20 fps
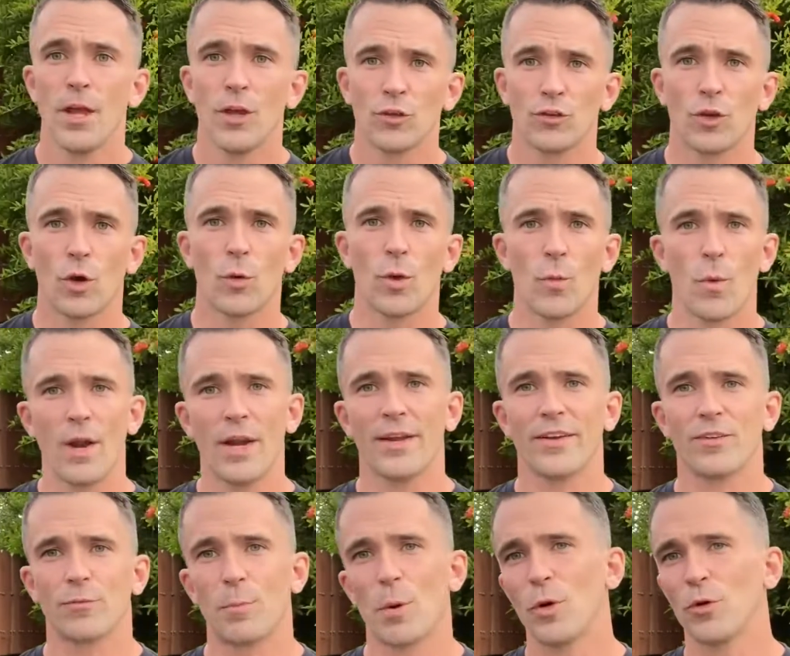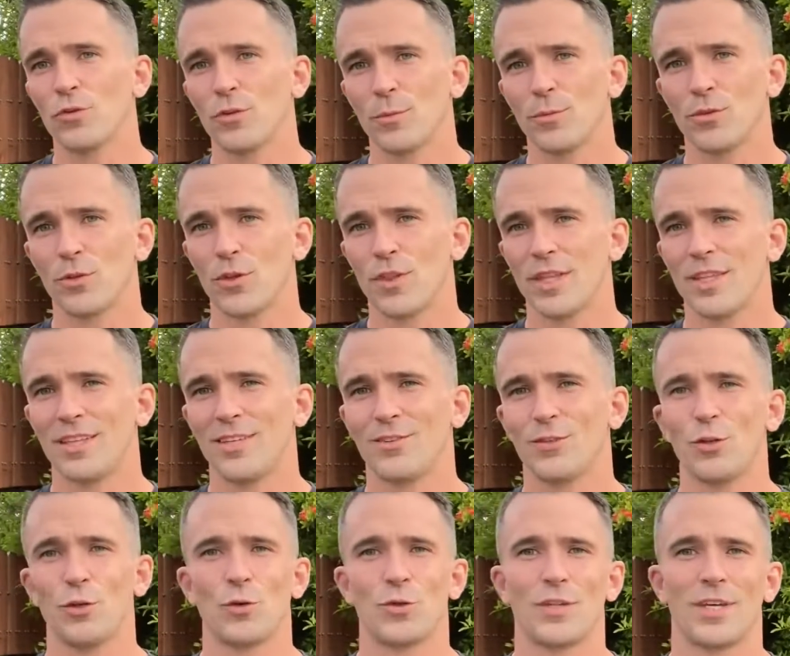So we want to expose them so then these
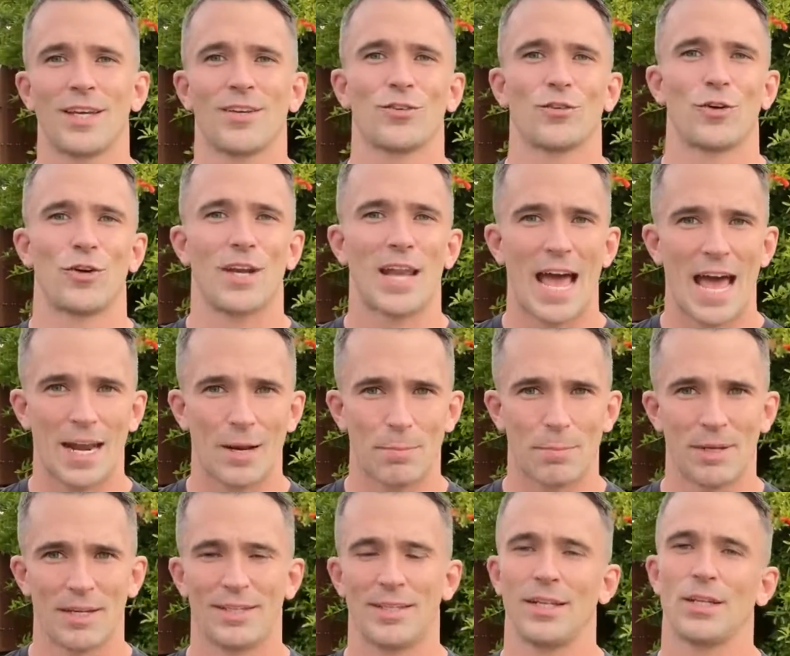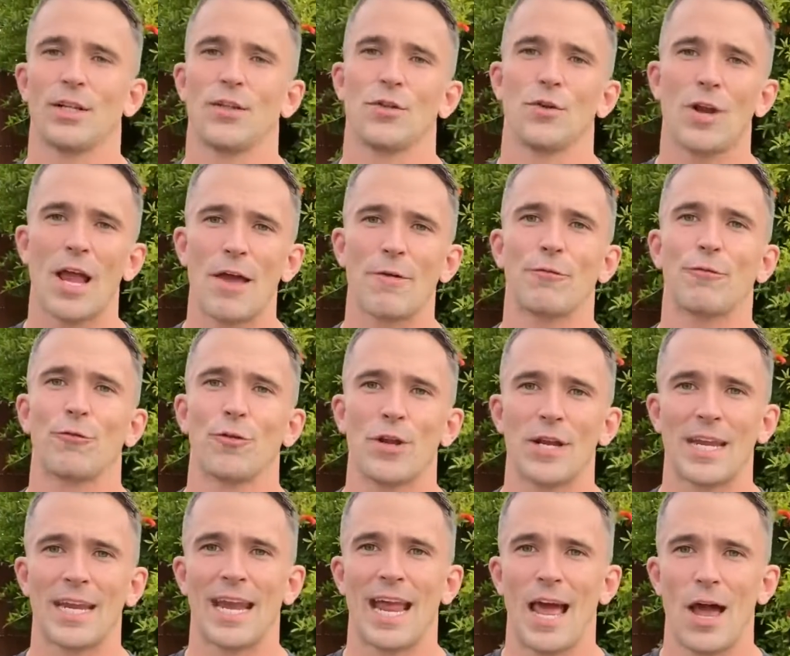new things are not a big deal and they're not
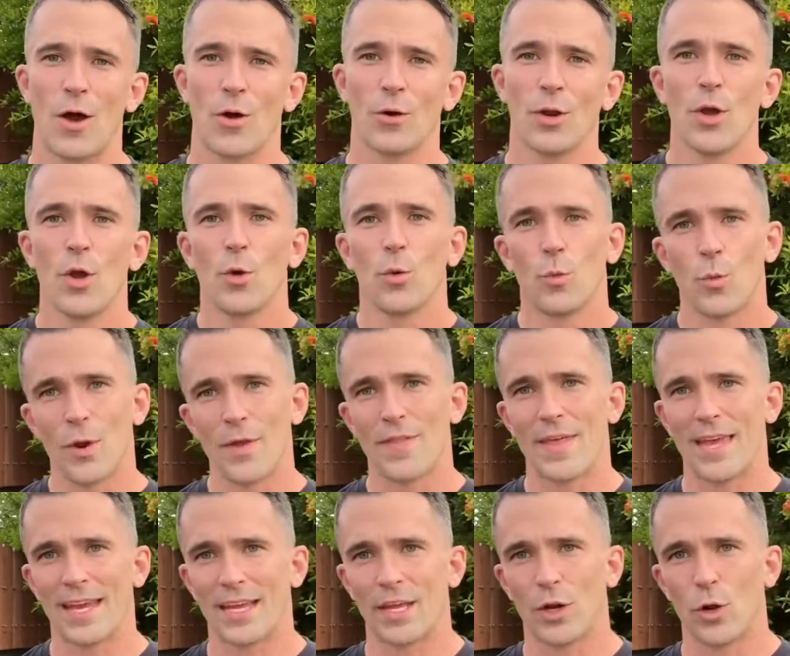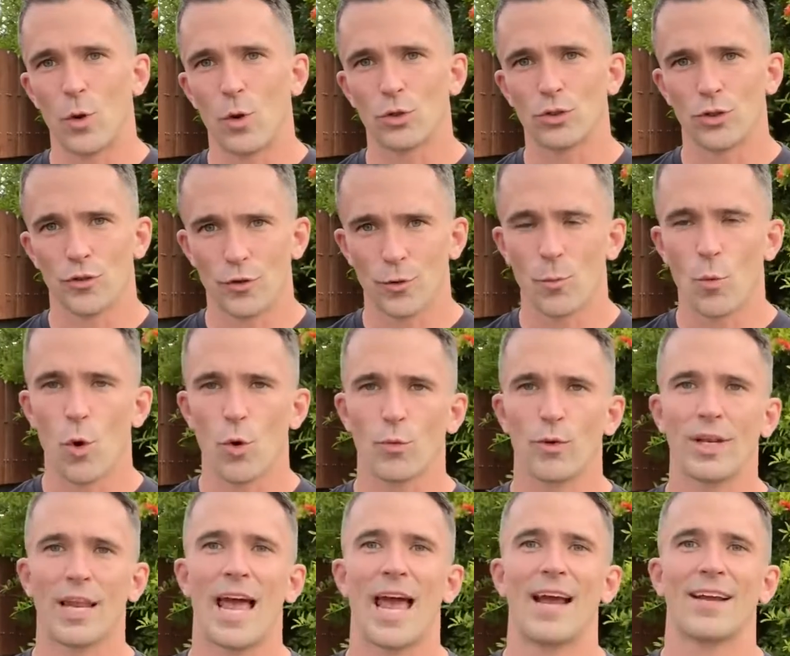freaking out when they get older. They're more
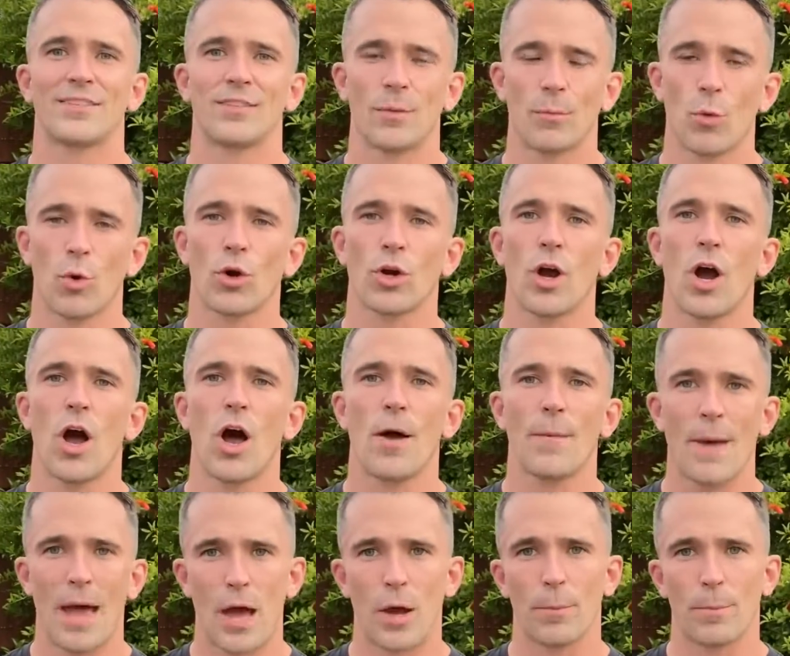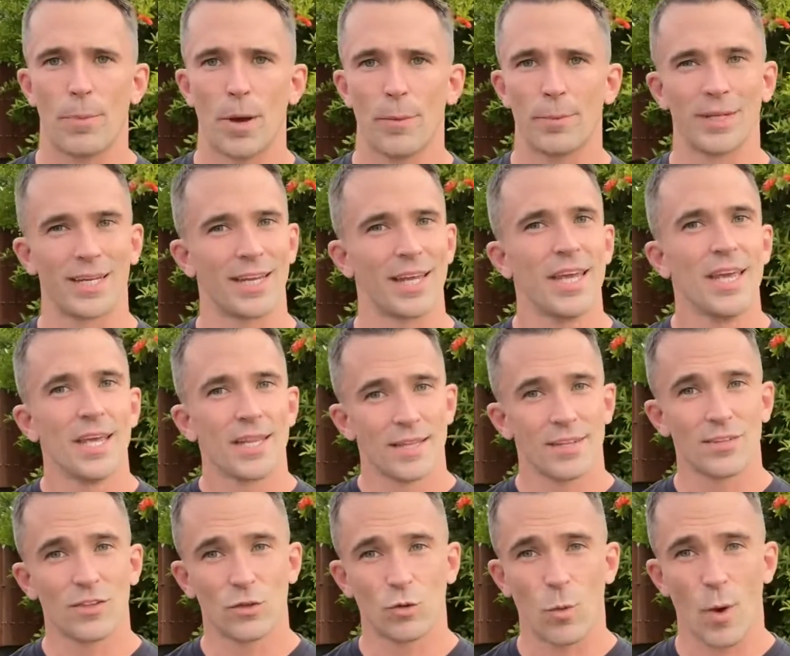relaxed and more calm out in public.
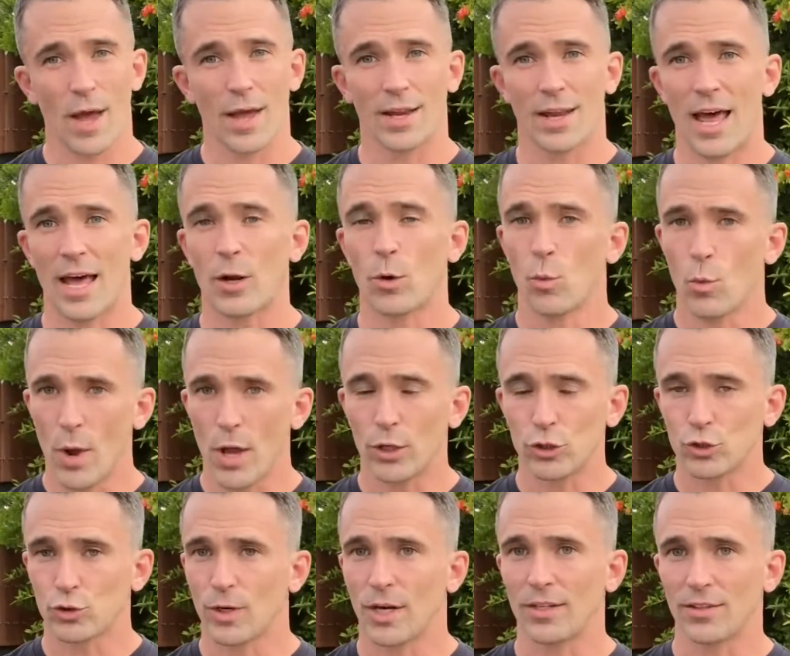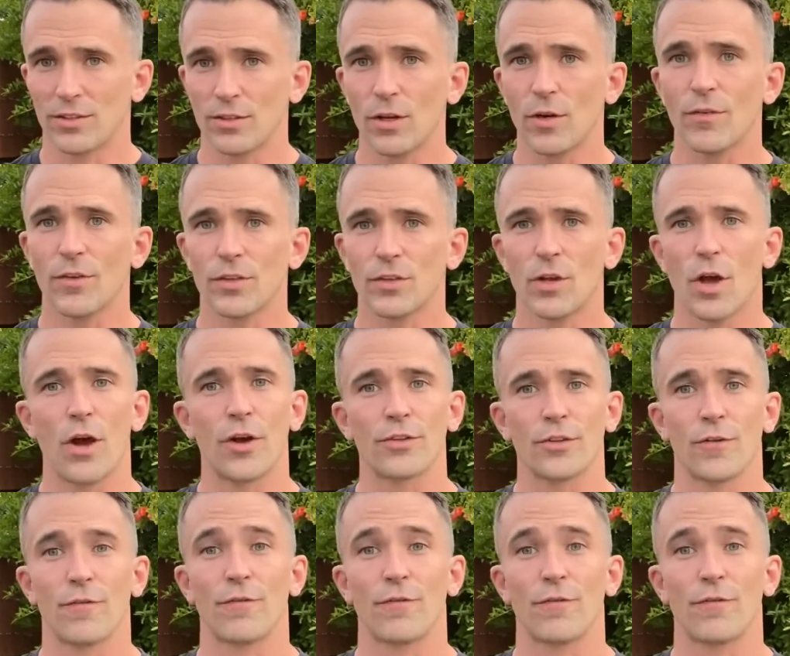This is why a lot of well-trained service dogs are